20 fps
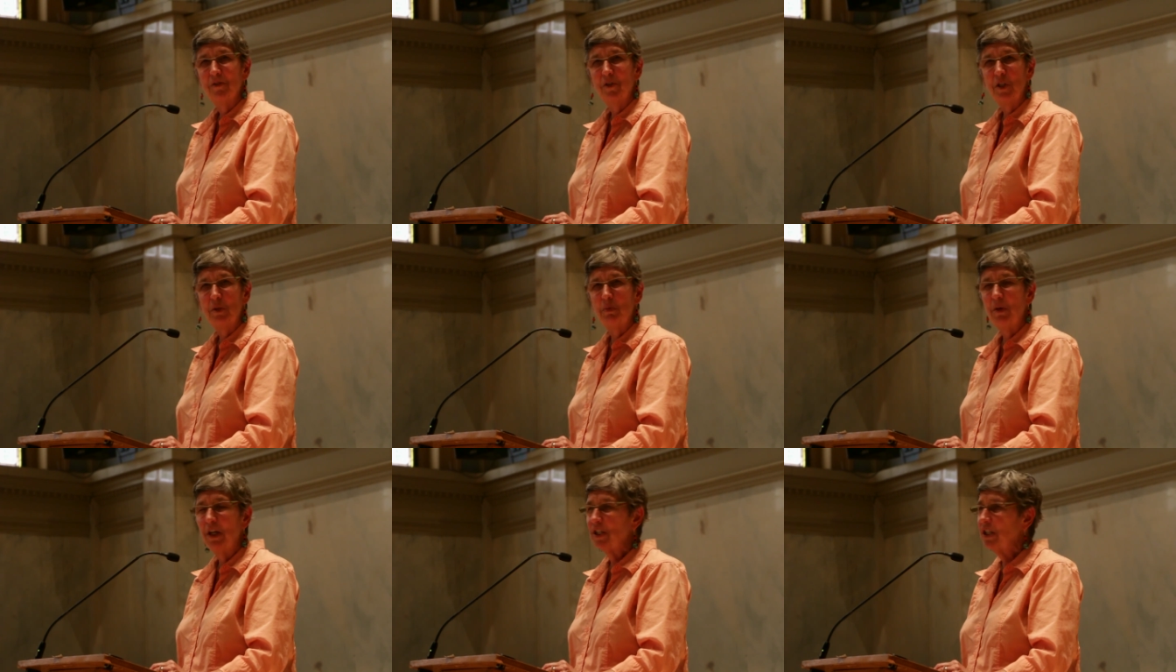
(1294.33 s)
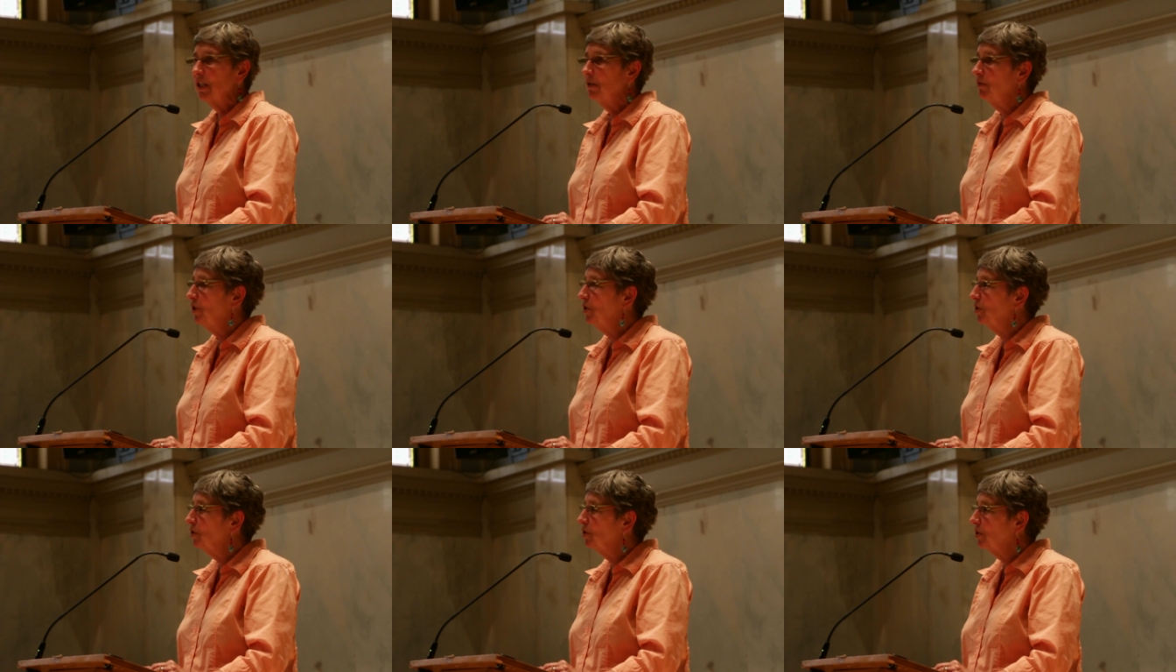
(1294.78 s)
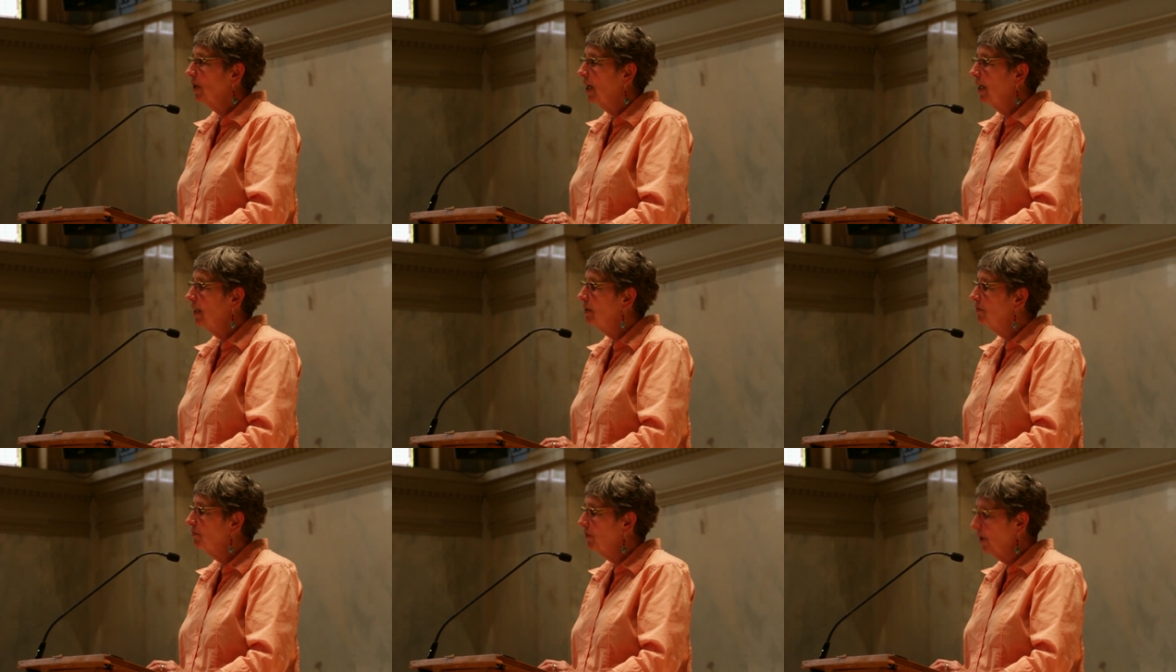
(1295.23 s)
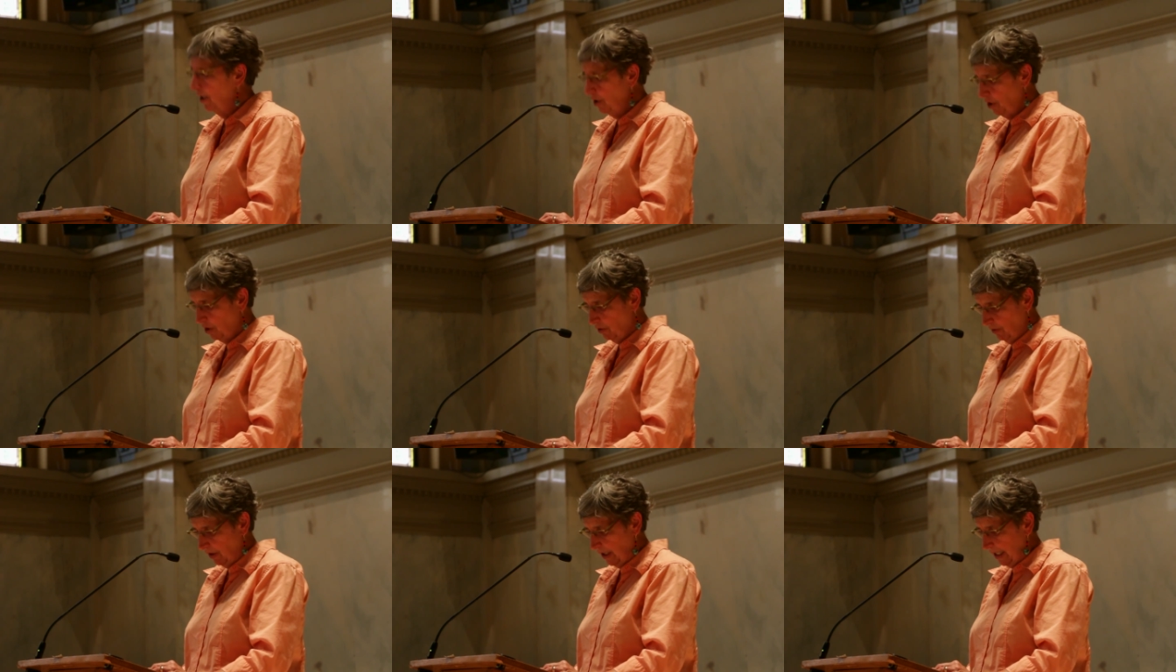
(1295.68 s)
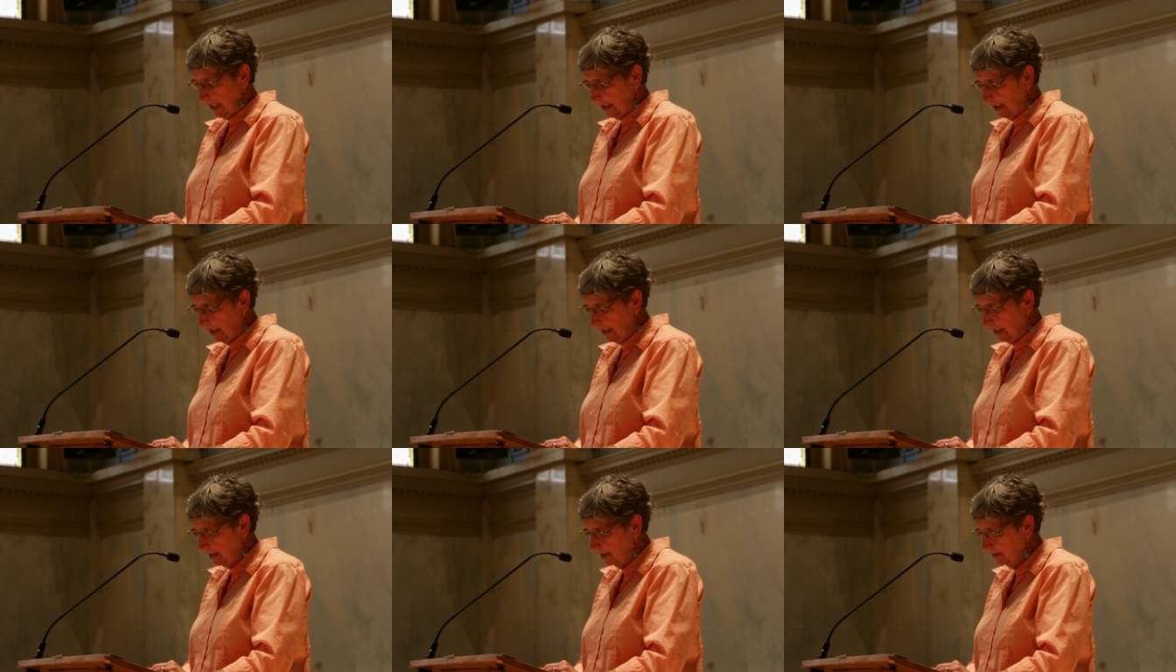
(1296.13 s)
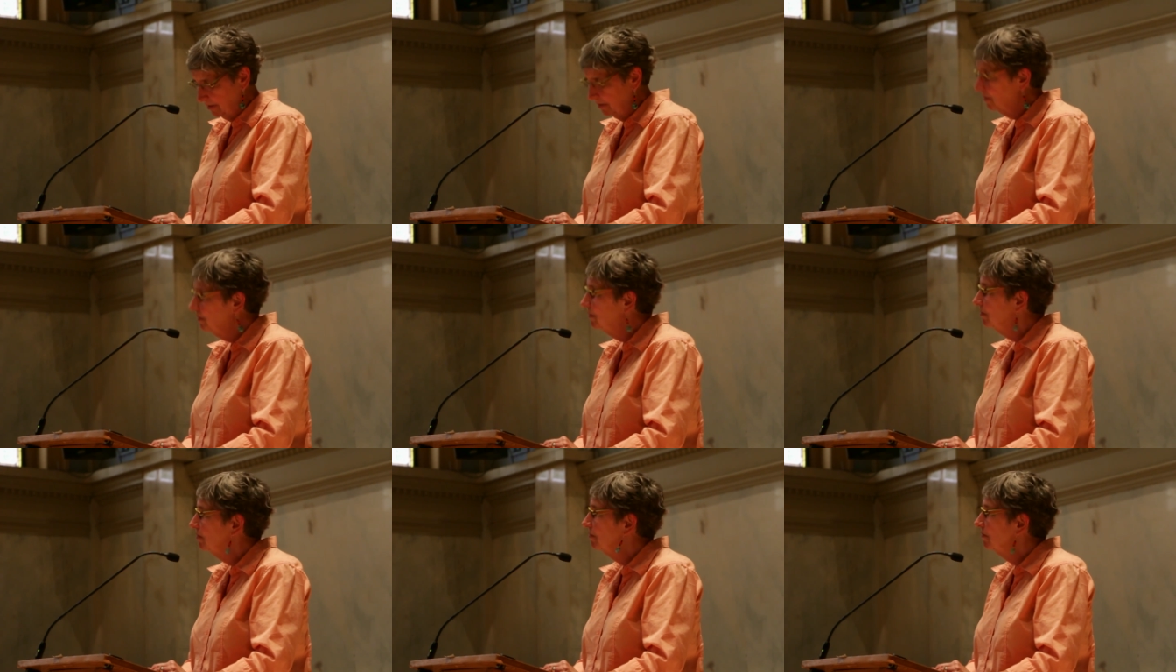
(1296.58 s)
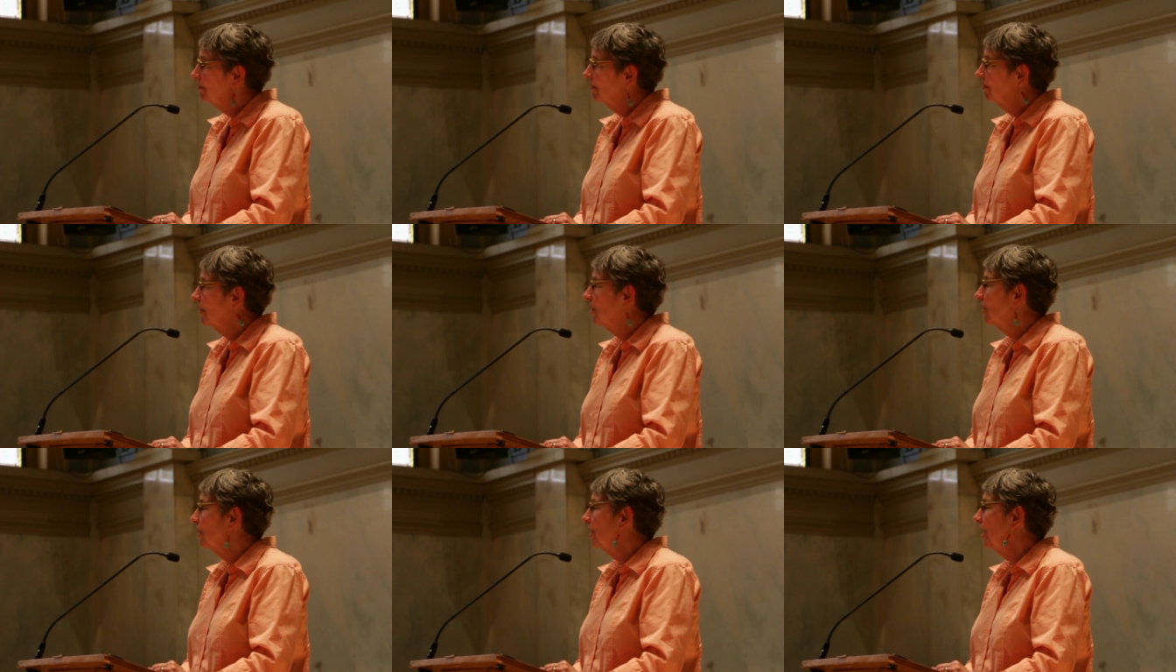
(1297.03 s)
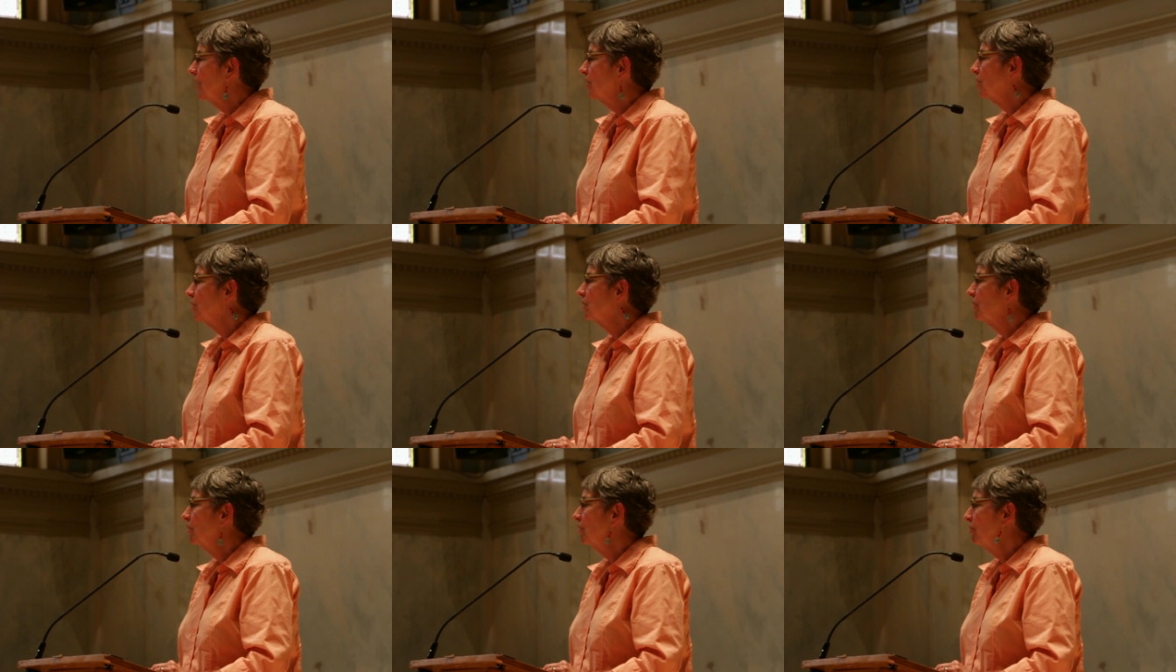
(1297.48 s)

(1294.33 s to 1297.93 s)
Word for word: especially when you're trying to find your violin or get your